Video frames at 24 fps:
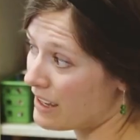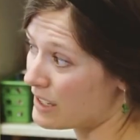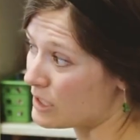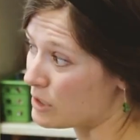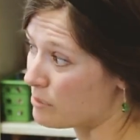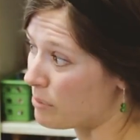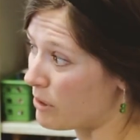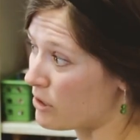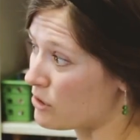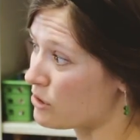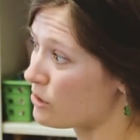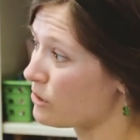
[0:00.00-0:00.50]

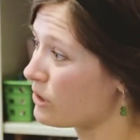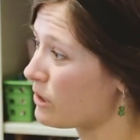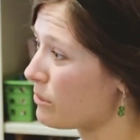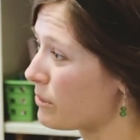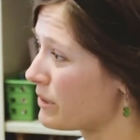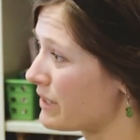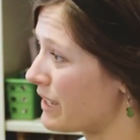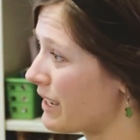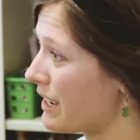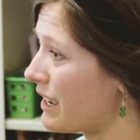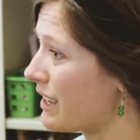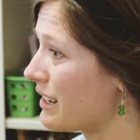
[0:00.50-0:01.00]
especially
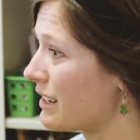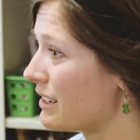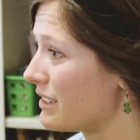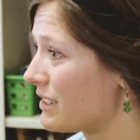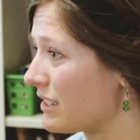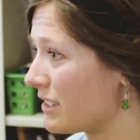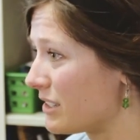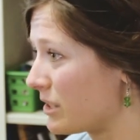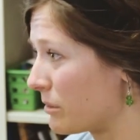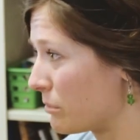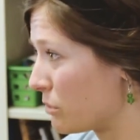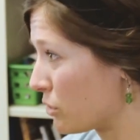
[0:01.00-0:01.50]
when they get
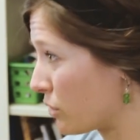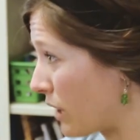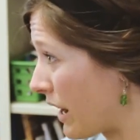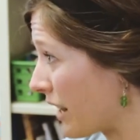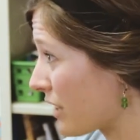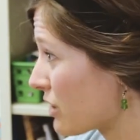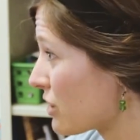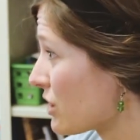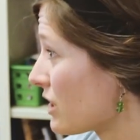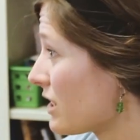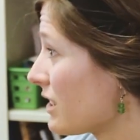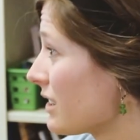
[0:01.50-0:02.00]
into
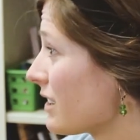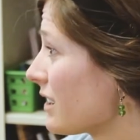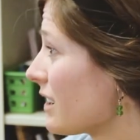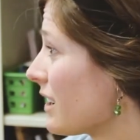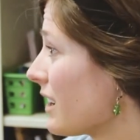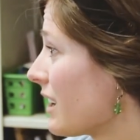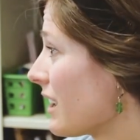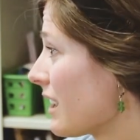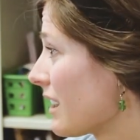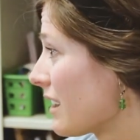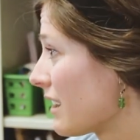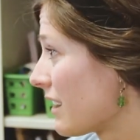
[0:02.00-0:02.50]

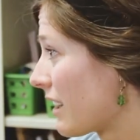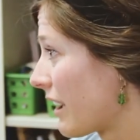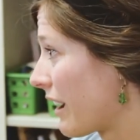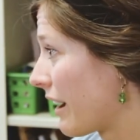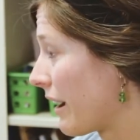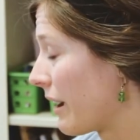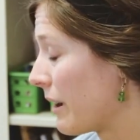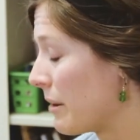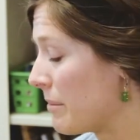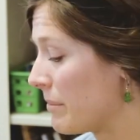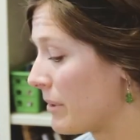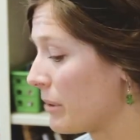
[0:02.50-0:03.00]
subtraction.
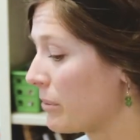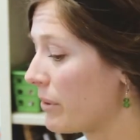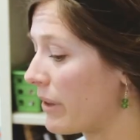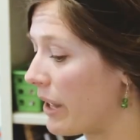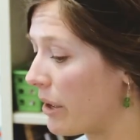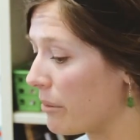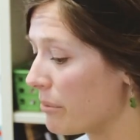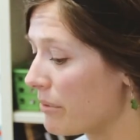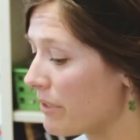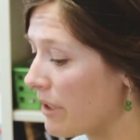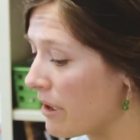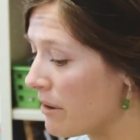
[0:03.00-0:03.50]
Um, it will
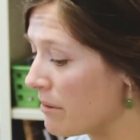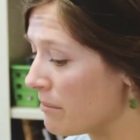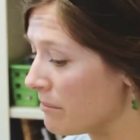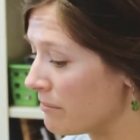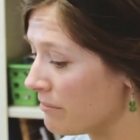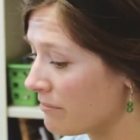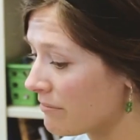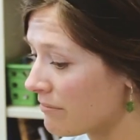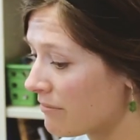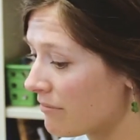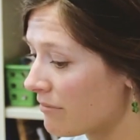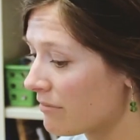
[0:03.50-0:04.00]
help
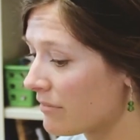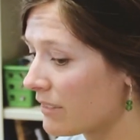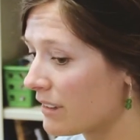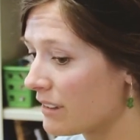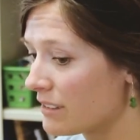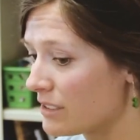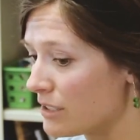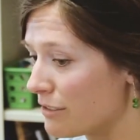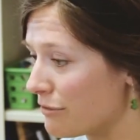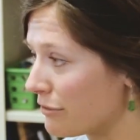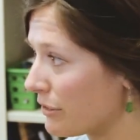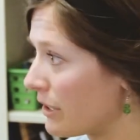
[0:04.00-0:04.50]
them
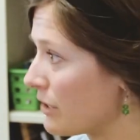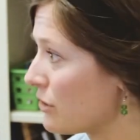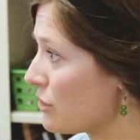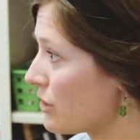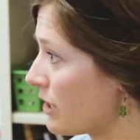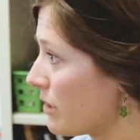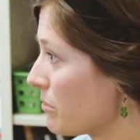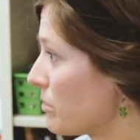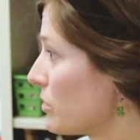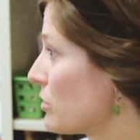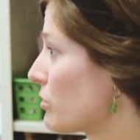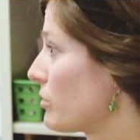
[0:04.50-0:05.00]

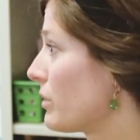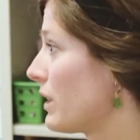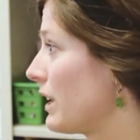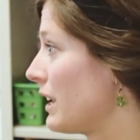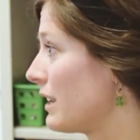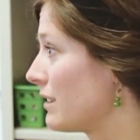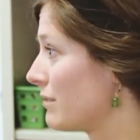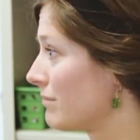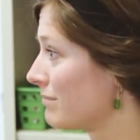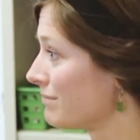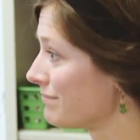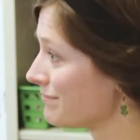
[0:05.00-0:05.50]
differentiate
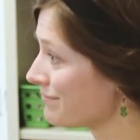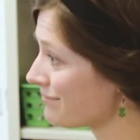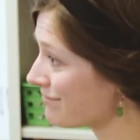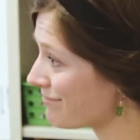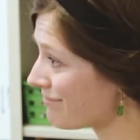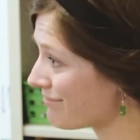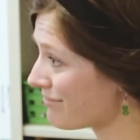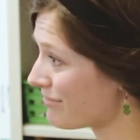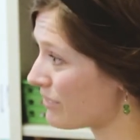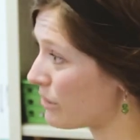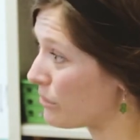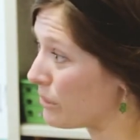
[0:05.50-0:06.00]
between
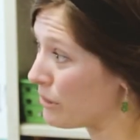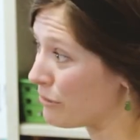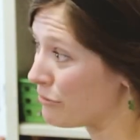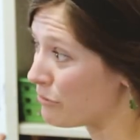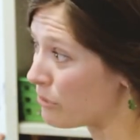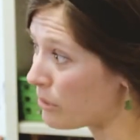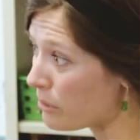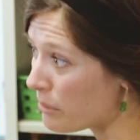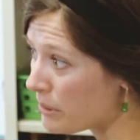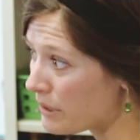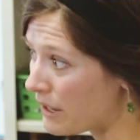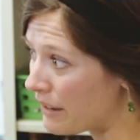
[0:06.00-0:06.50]
going
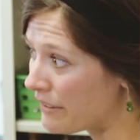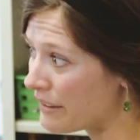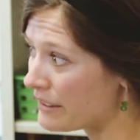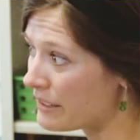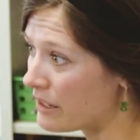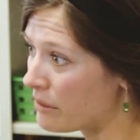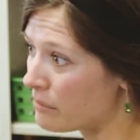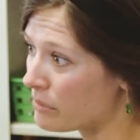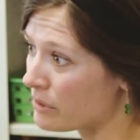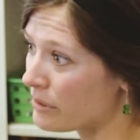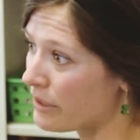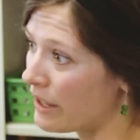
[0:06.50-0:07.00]
forward on the
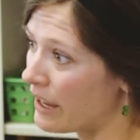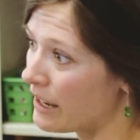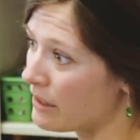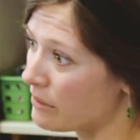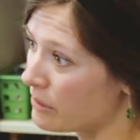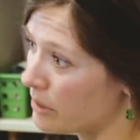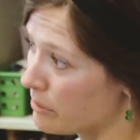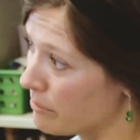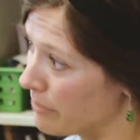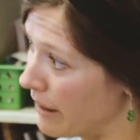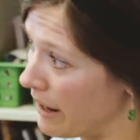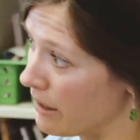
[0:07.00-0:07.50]
number
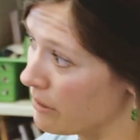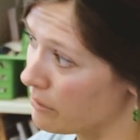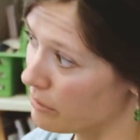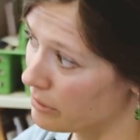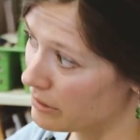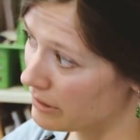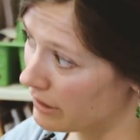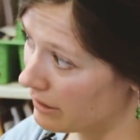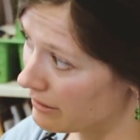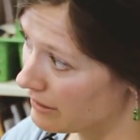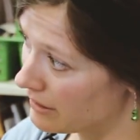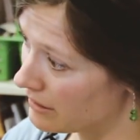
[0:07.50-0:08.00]
line or
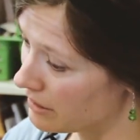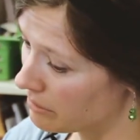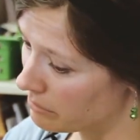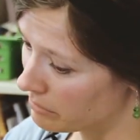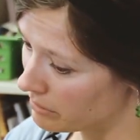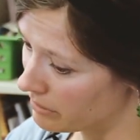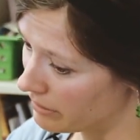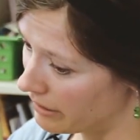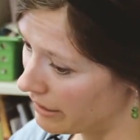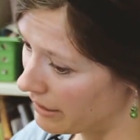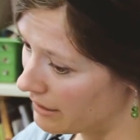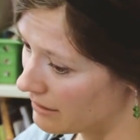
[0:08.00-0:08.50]
backward on the
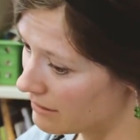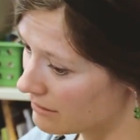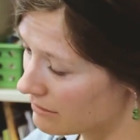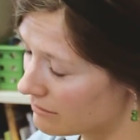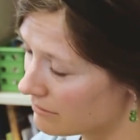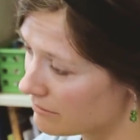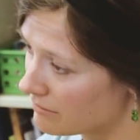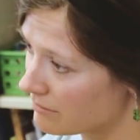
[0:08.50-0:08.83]
number line.